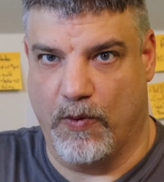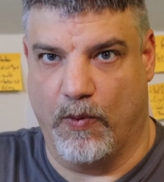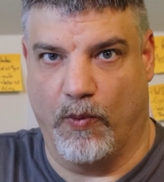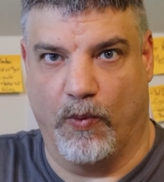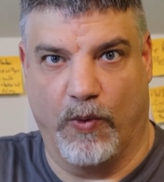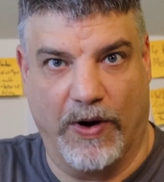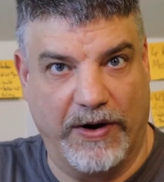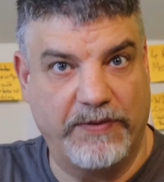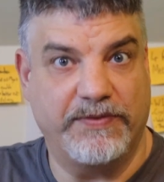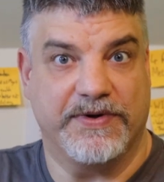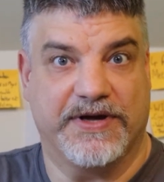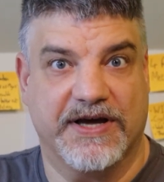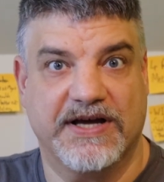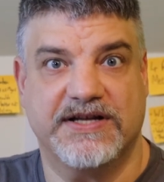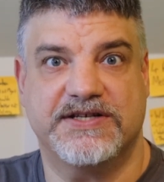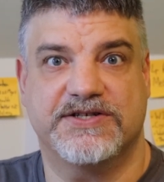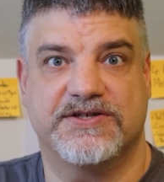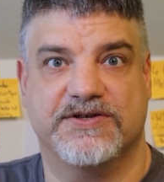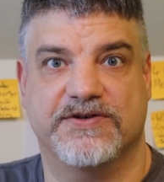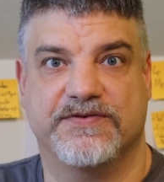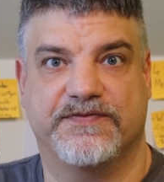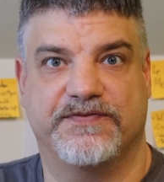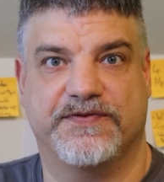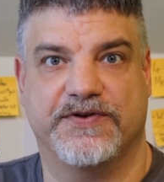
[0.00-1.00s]
when we get
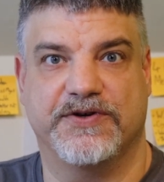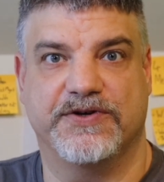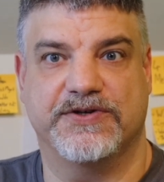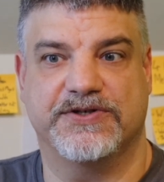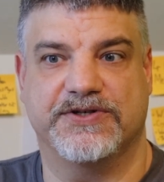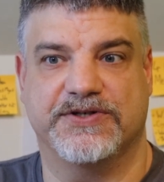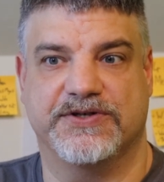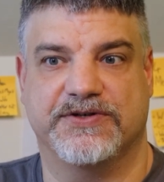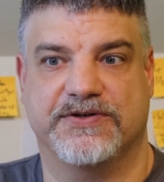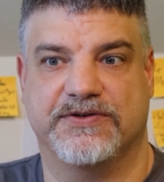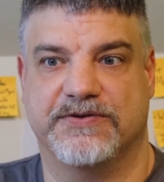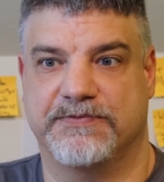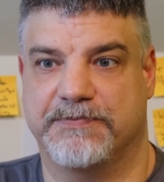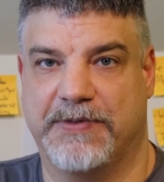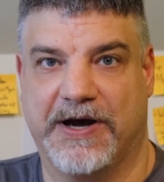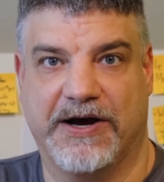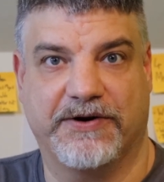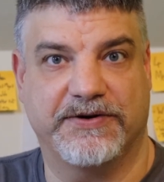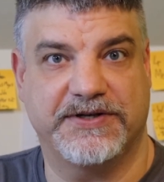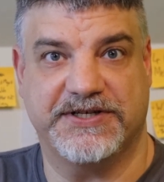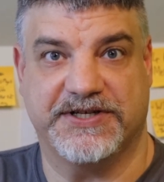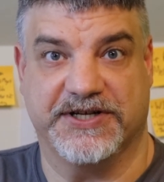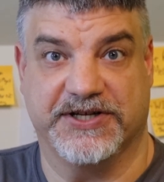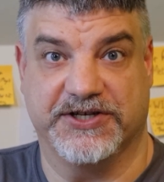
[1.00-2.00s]
to fusion
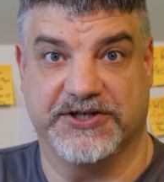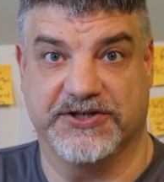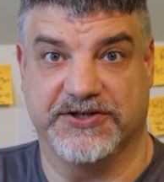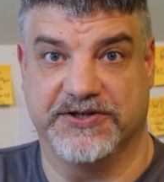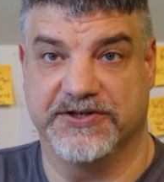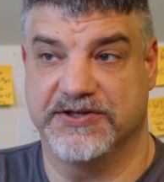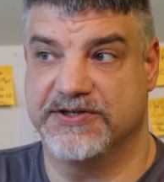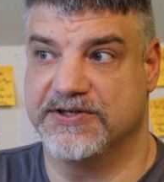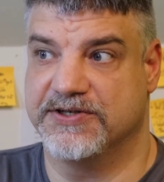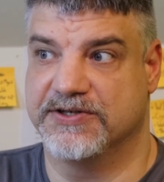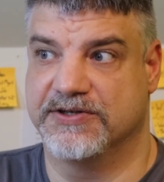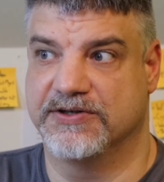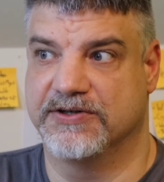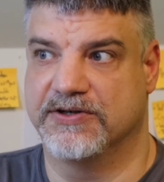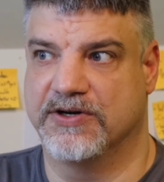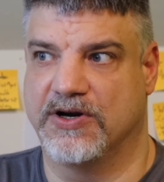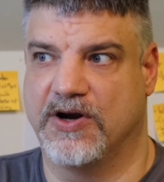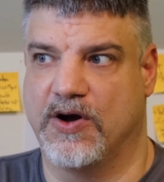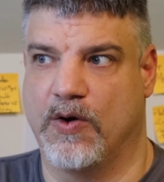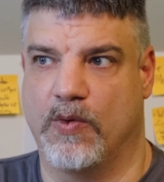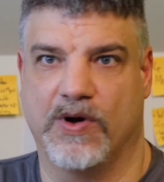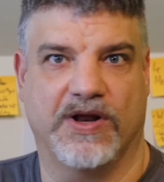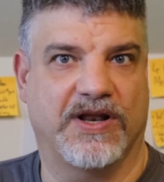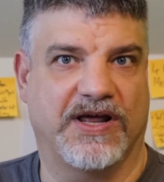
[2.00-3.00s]
power stations,
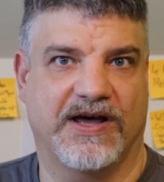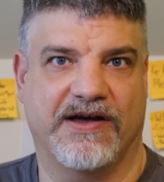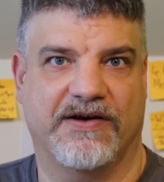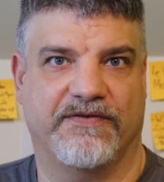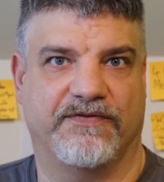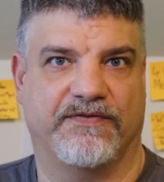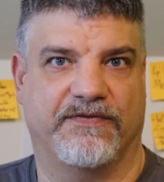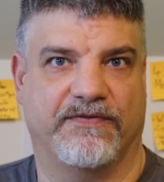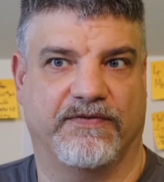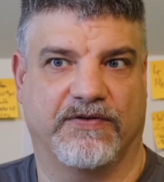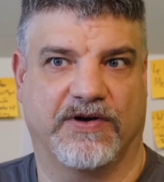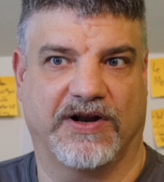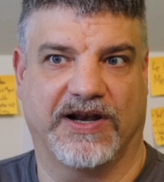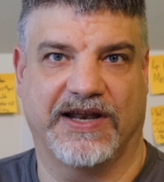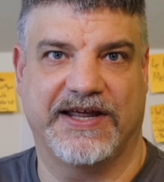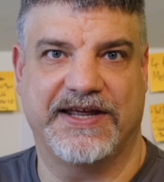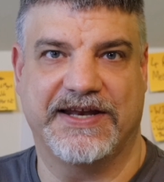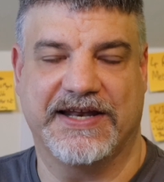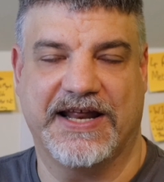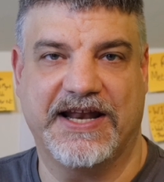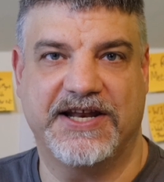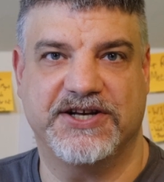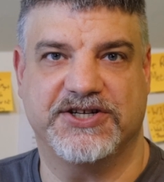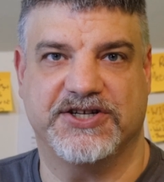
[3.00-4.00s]
we'll have
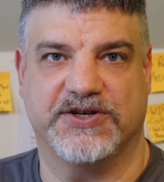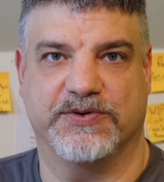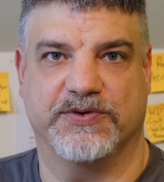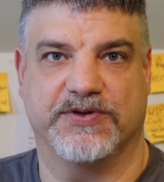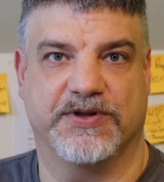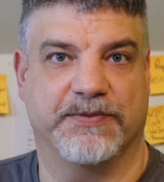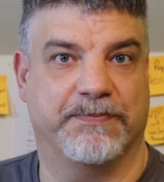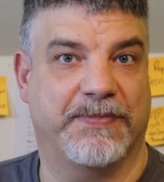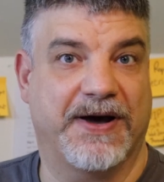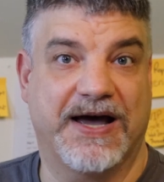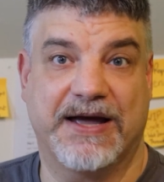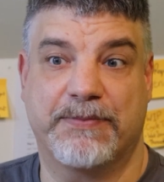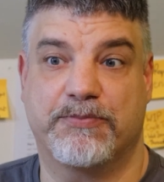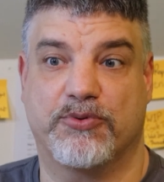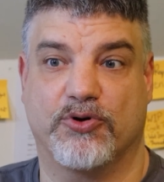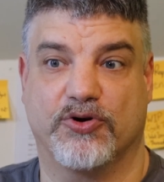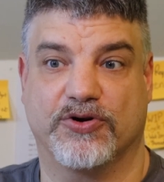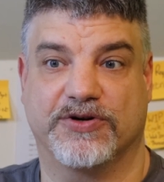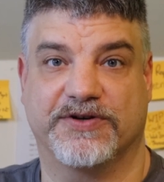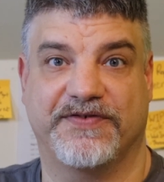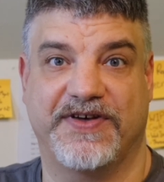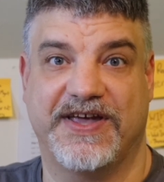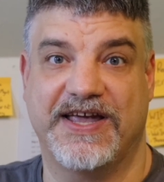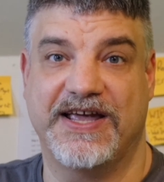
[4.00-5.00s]
clean energy with a
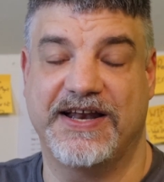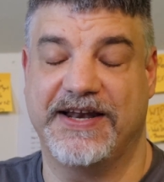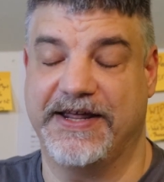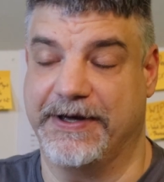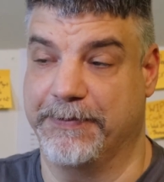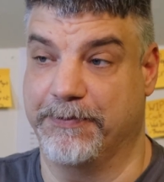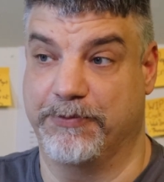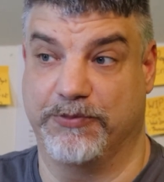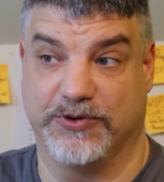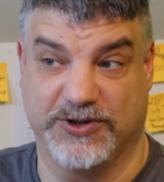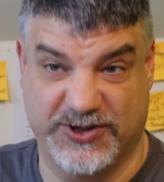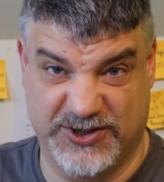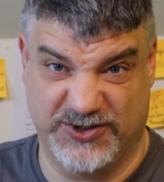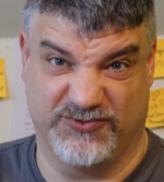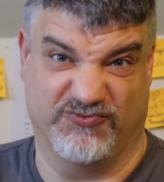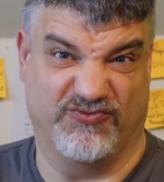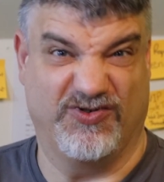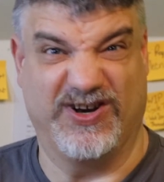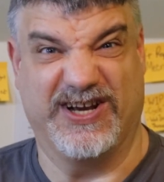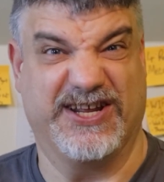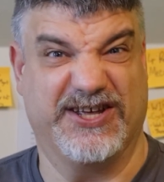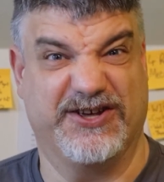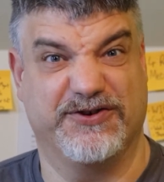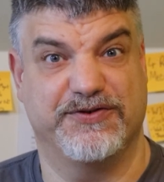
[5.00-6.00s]
byproduct of helium, which is
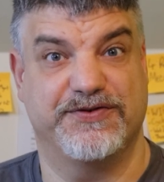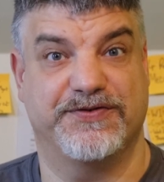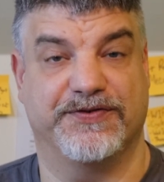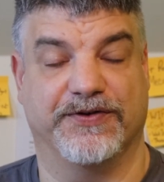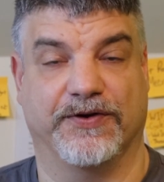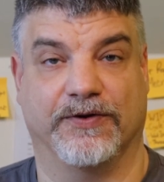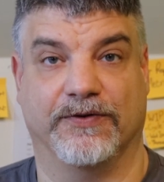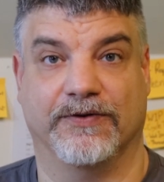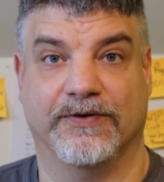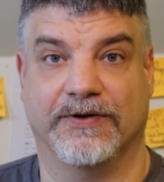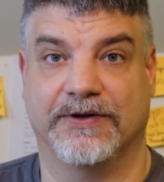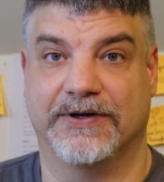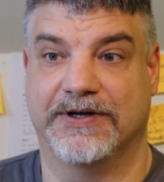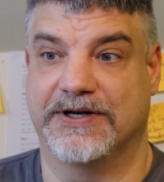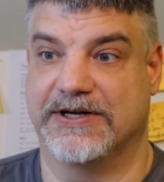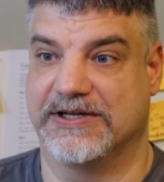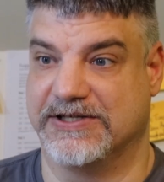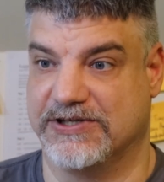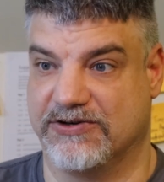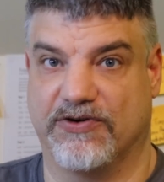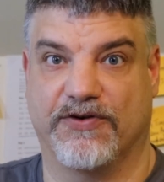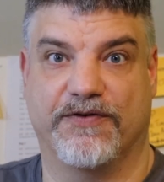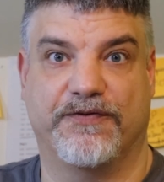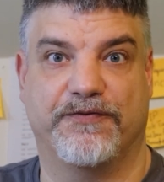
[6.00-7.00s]
really useful
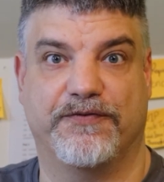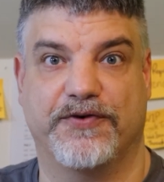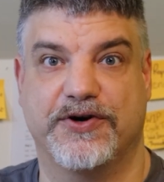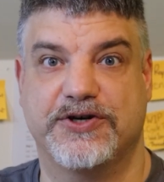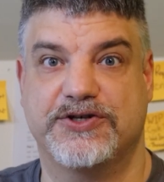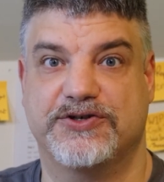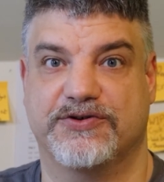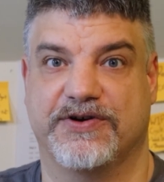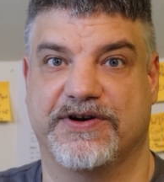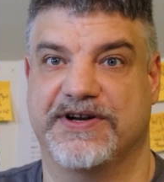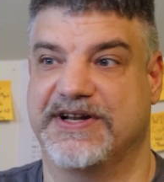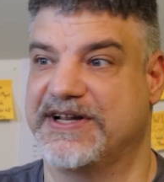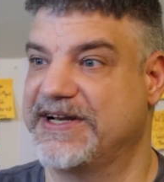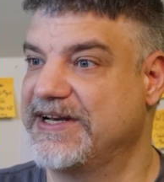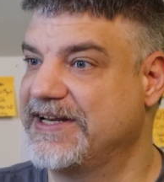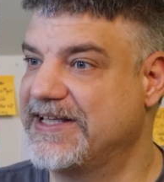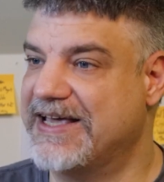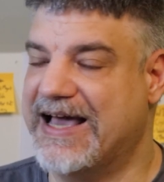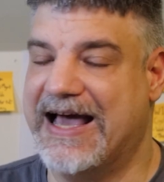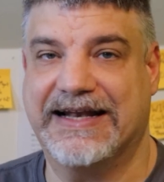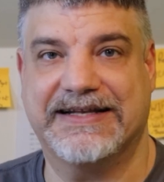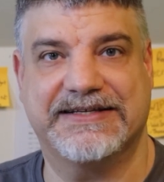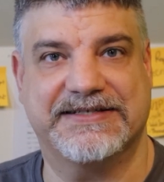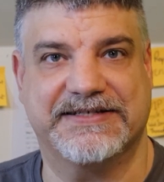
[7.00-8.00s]
as a refrigerant in
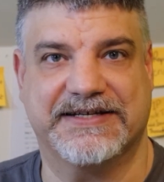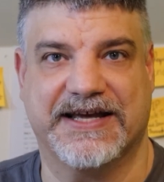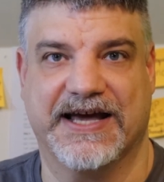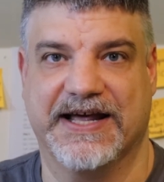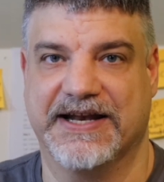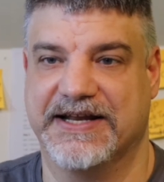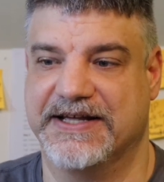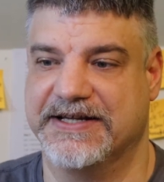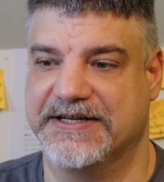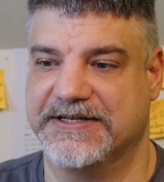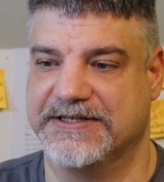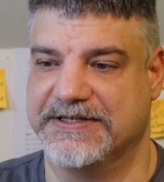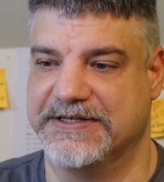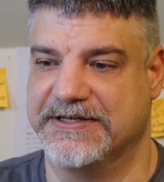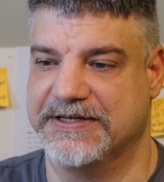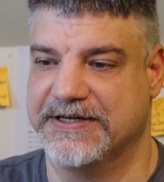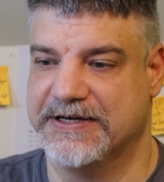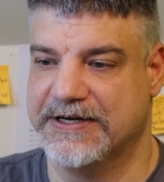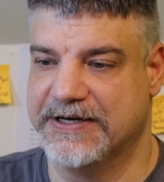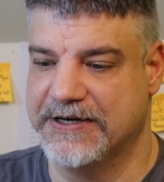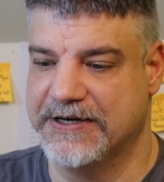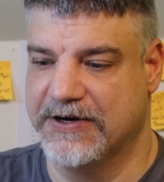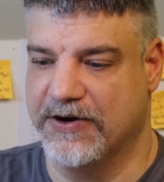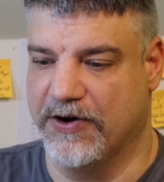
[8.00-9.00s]
CAT scanners and
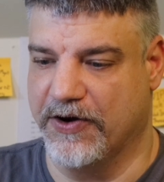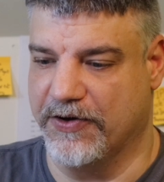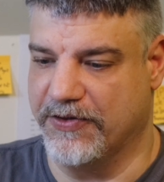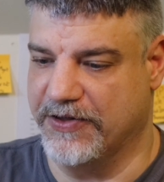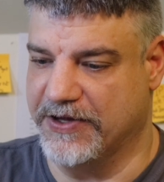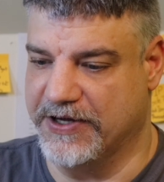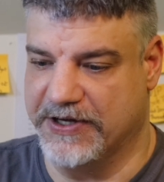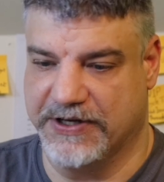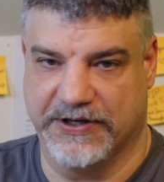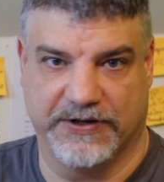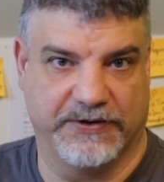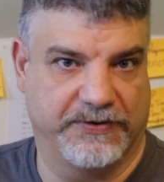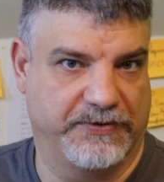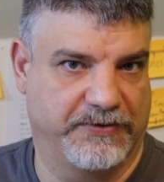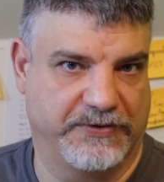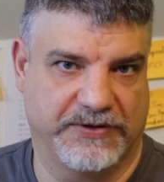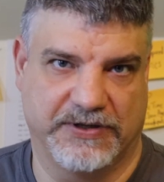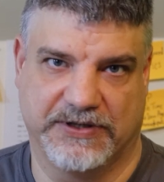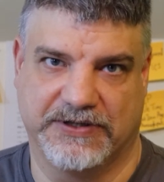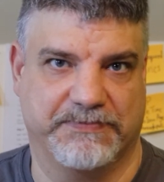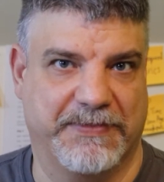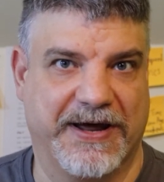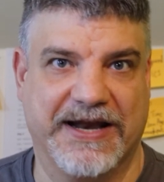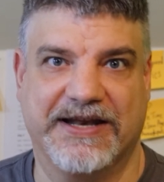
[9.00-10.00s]
other
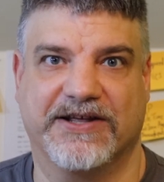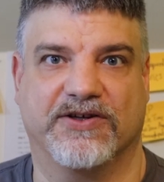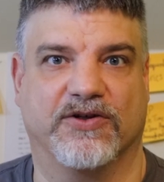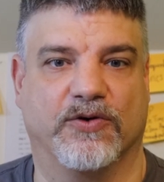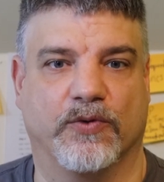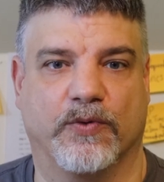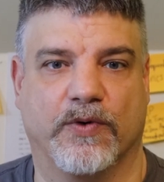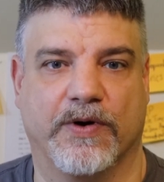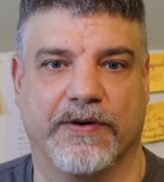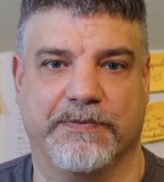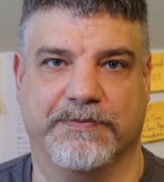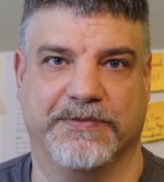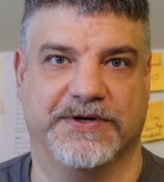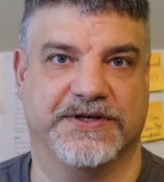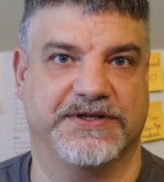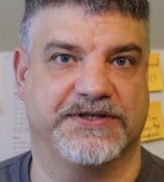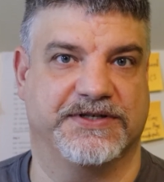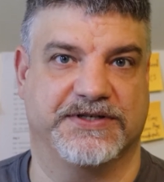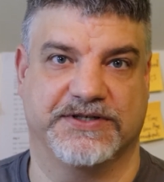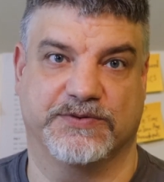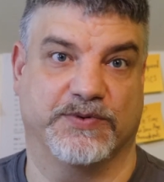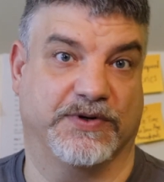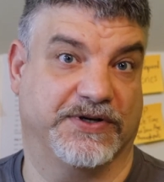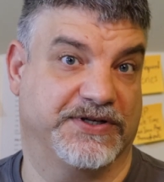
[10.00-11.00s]
medical equipment
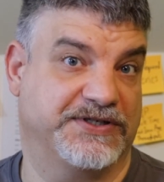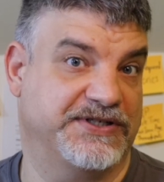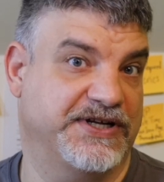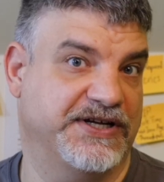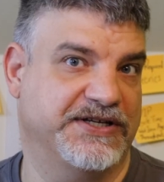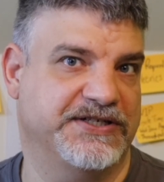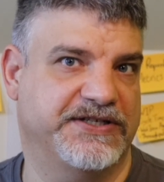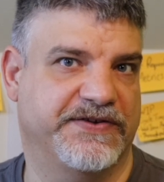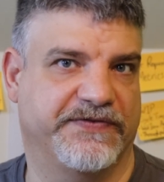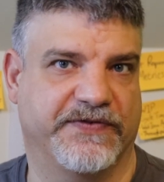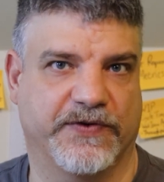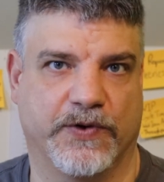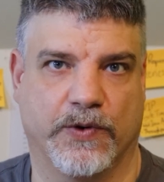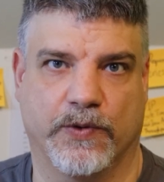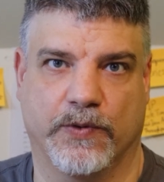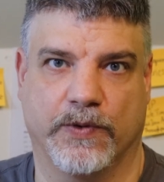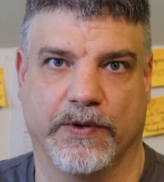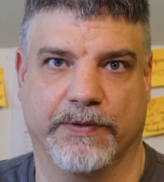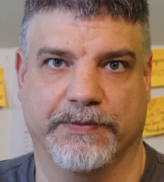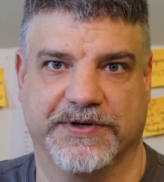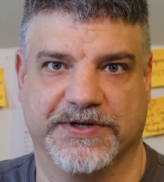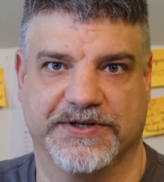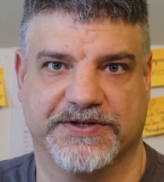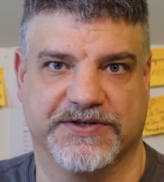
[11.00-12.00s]
as well as scientific equipment.